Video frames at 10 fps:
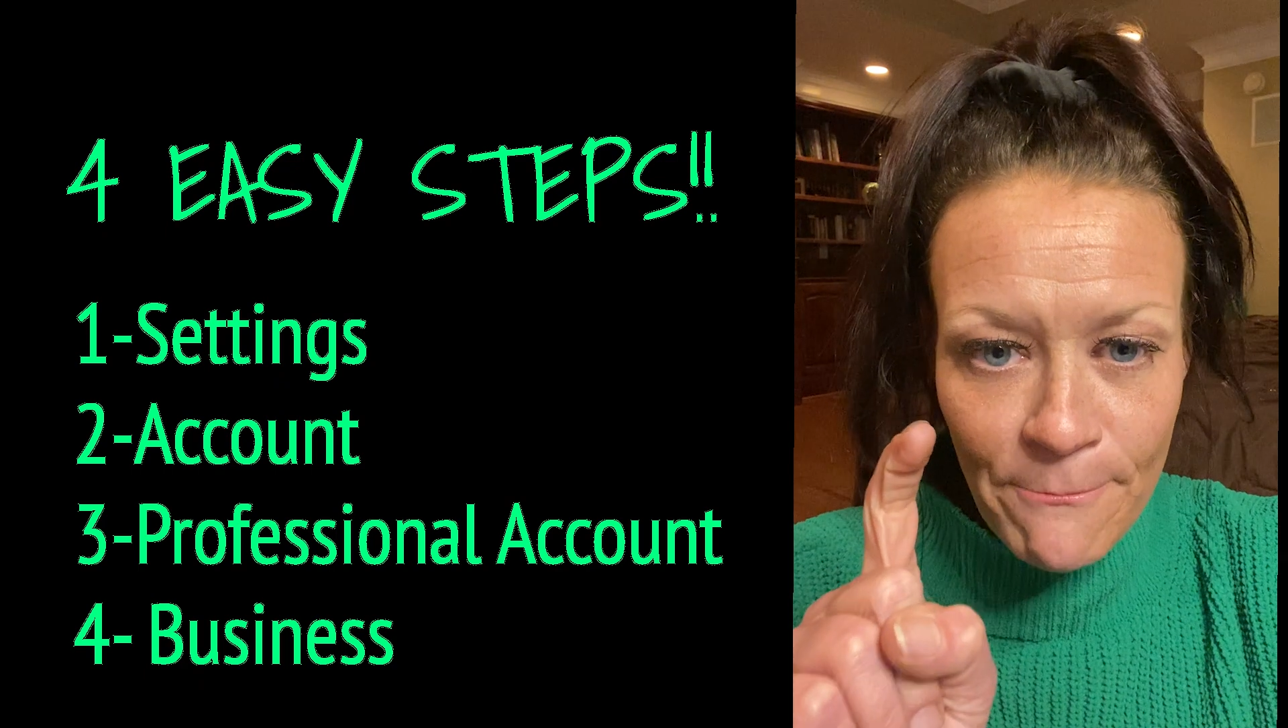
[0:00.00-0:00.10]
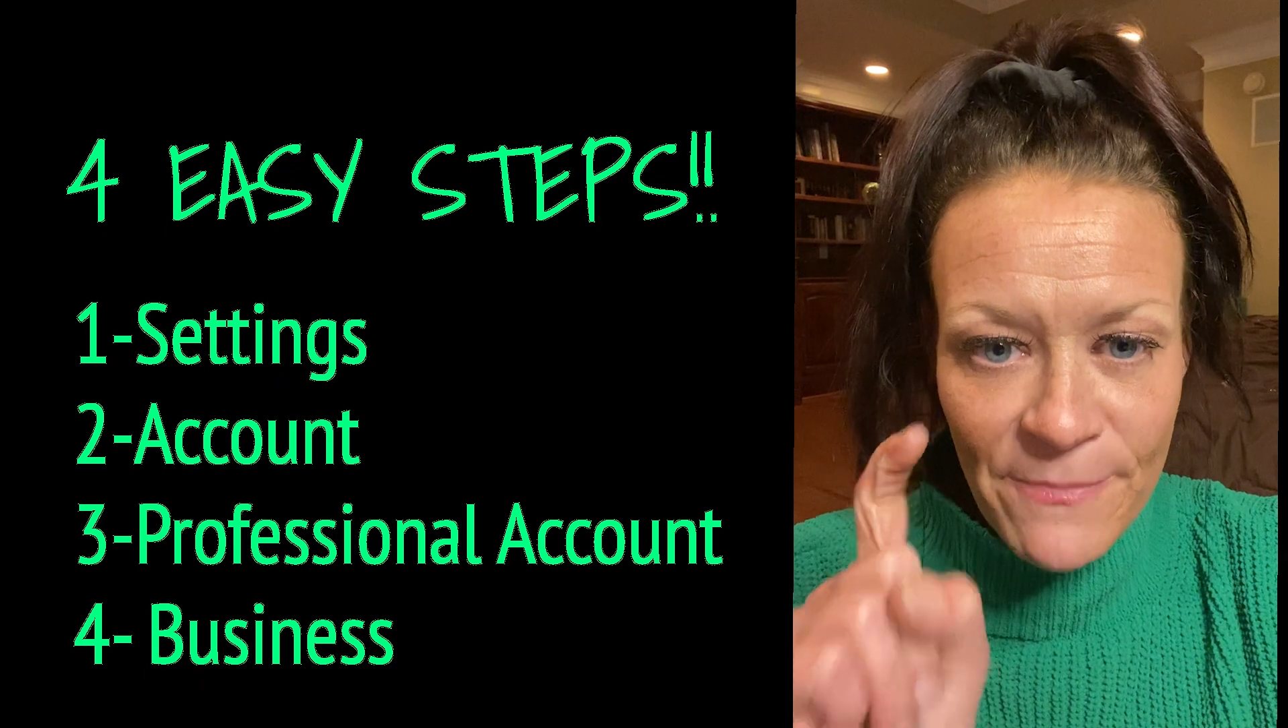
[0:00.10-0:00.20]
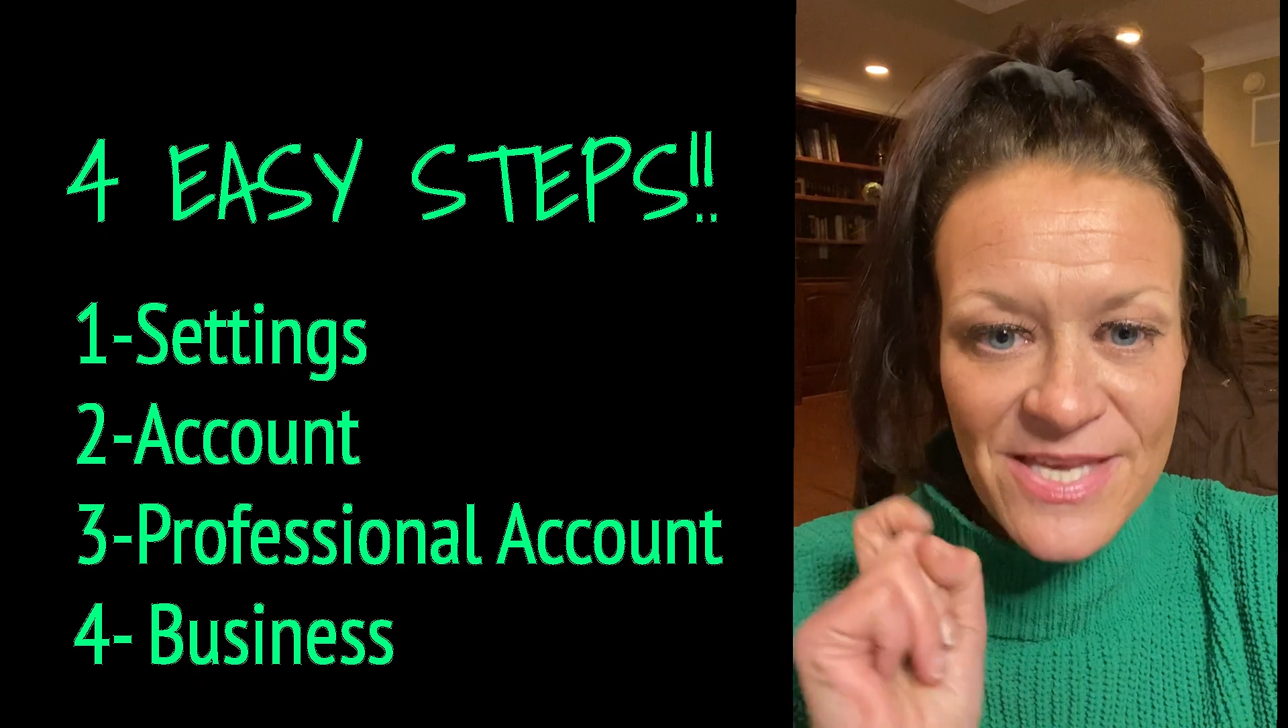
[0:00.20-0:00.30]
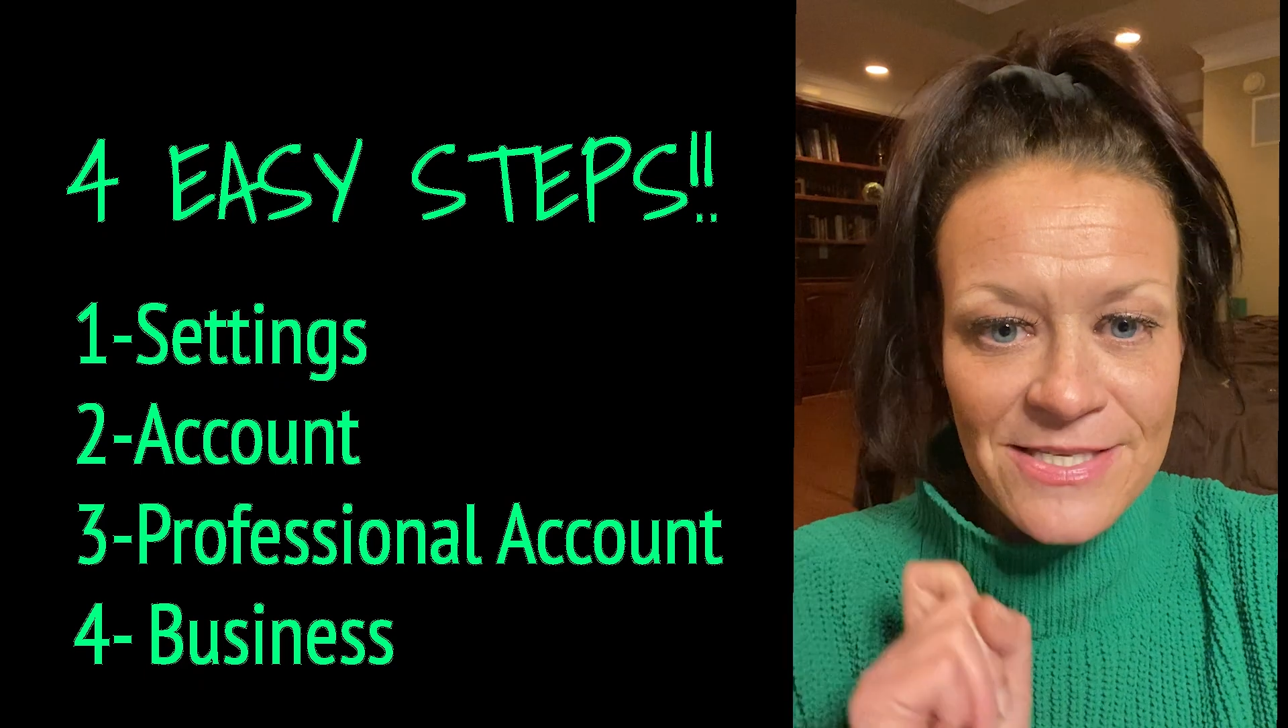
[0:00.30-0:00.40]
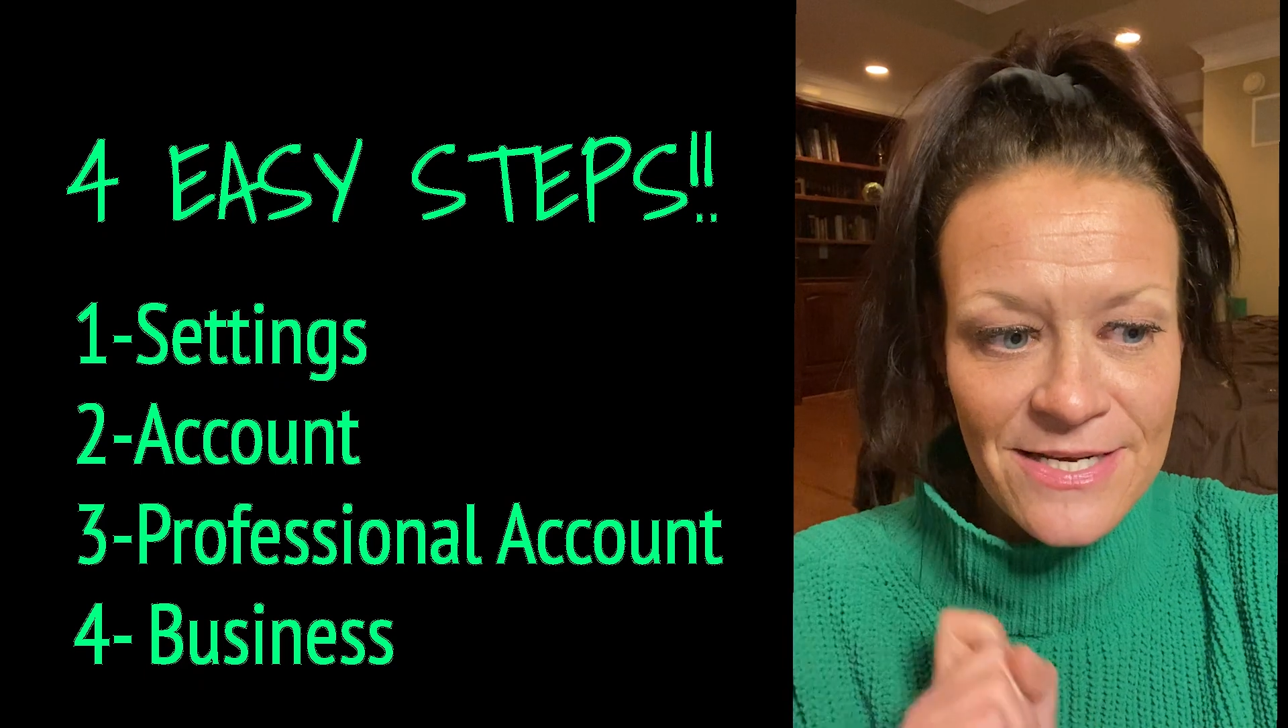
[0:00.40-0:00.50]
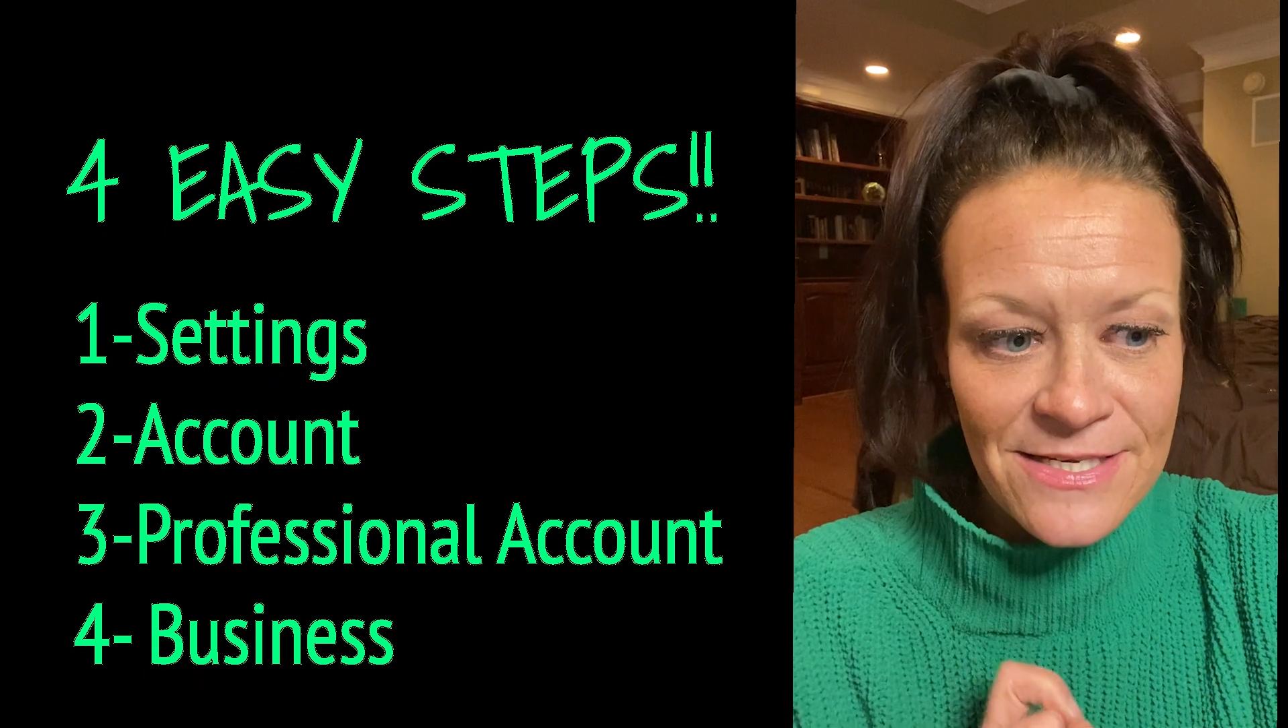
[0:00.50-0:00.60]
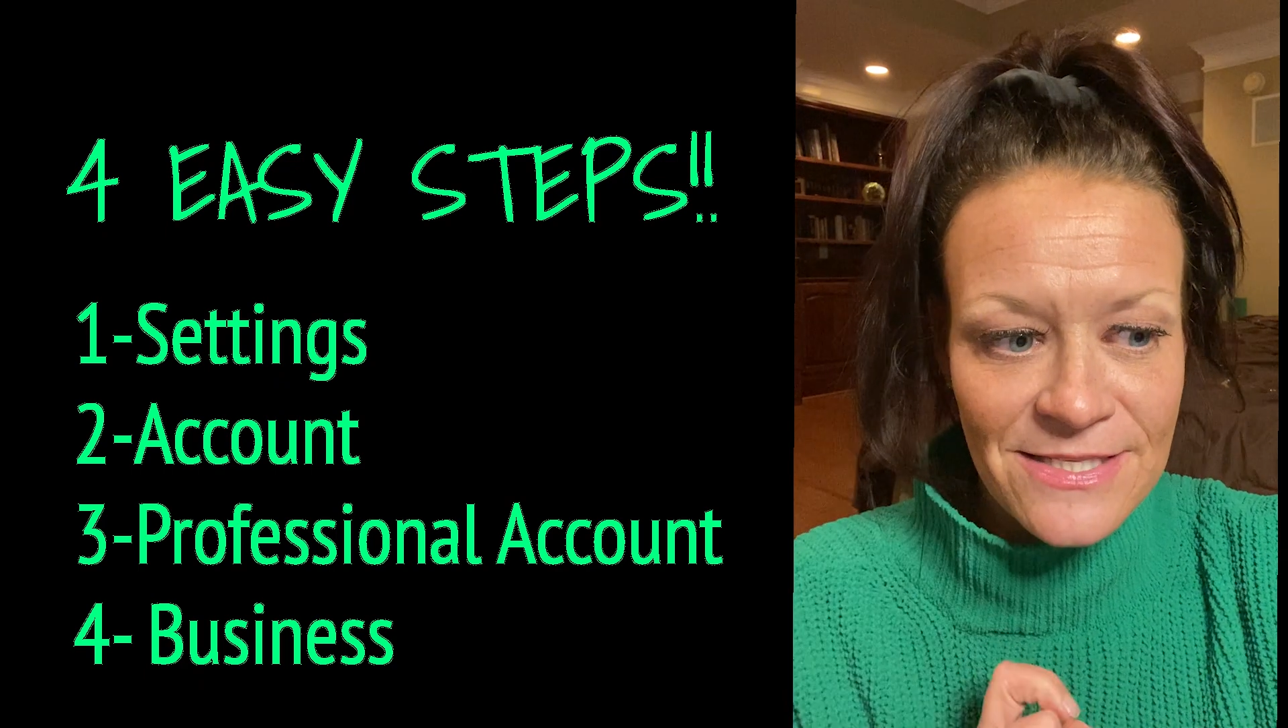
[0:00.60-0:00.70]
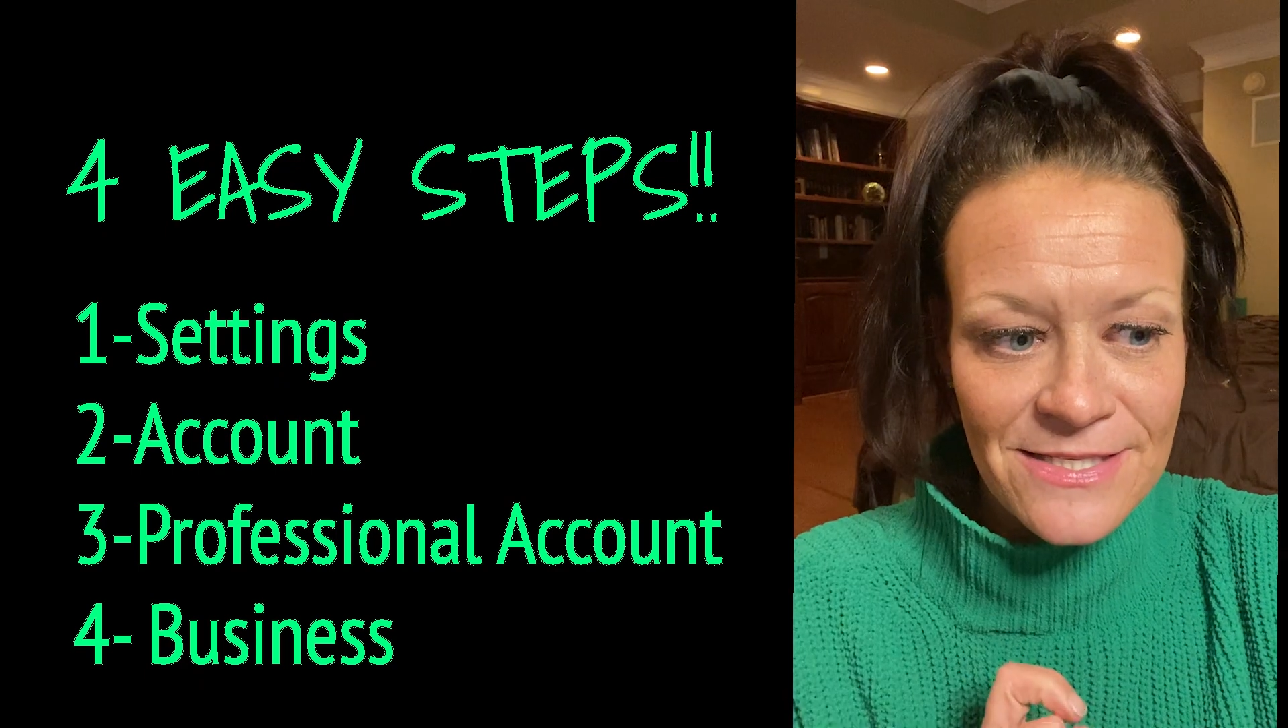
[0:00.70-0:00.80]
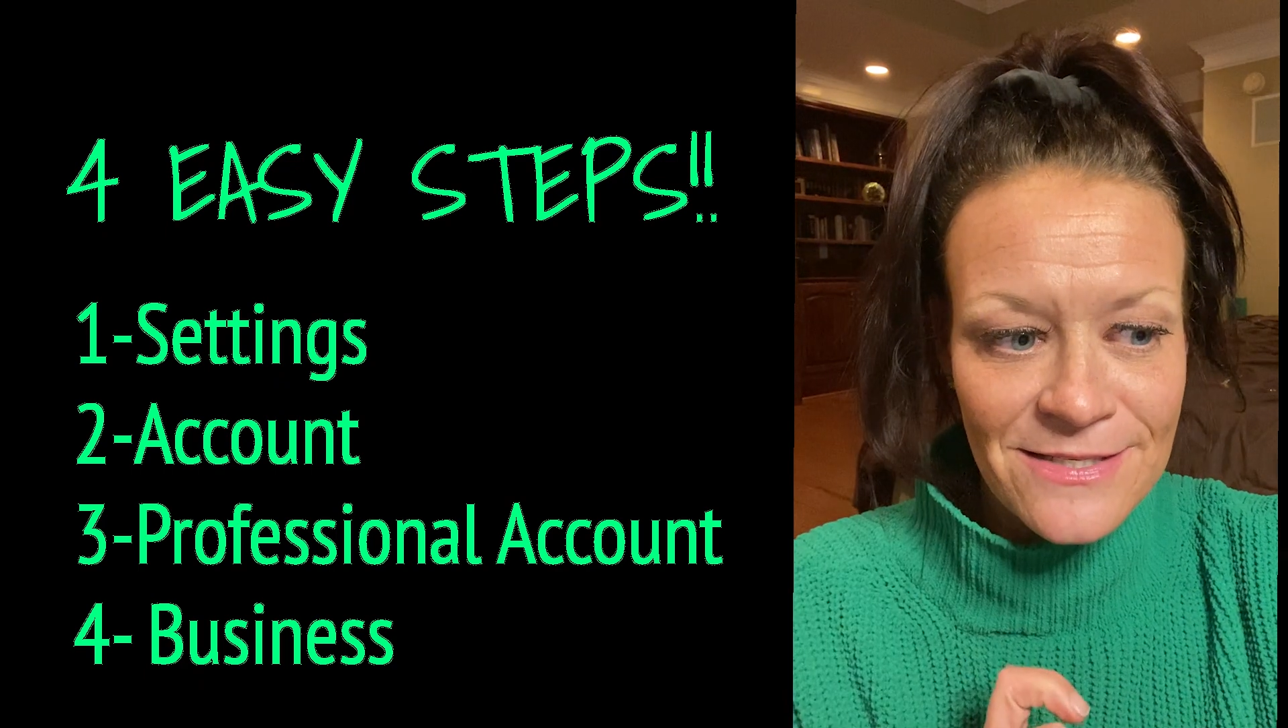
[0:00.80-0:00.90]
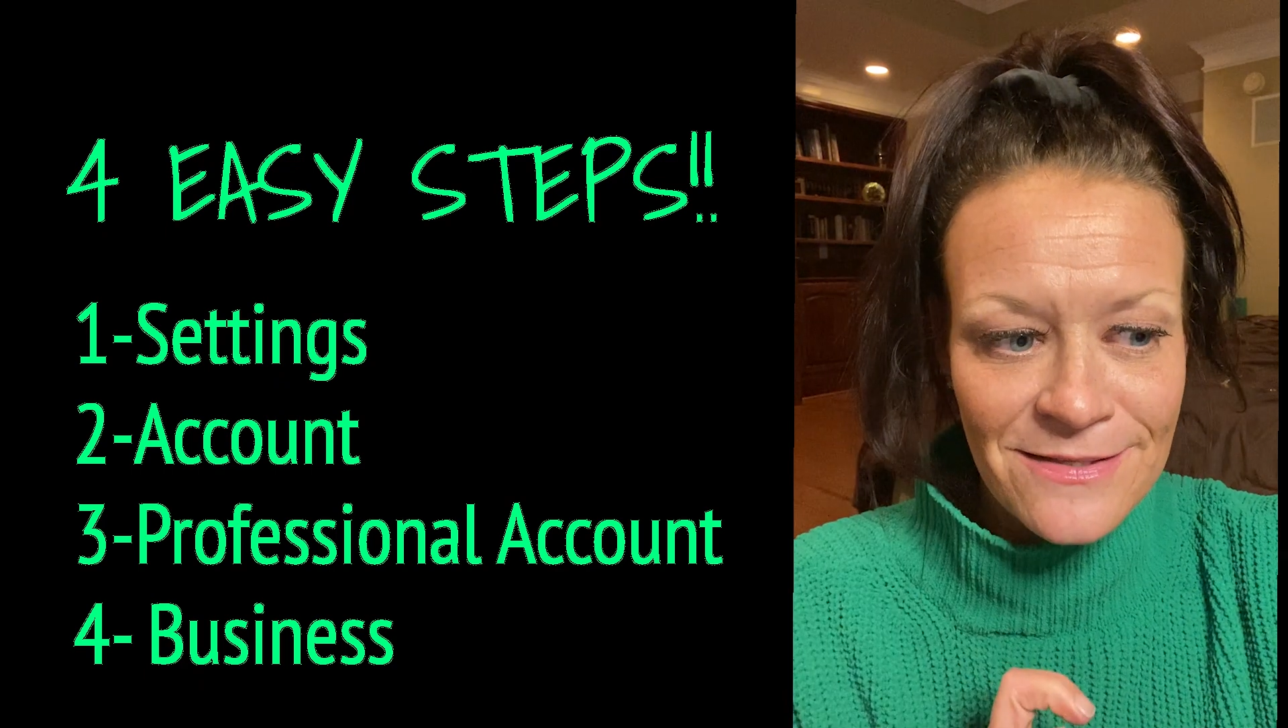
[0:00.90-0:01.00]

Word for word: business.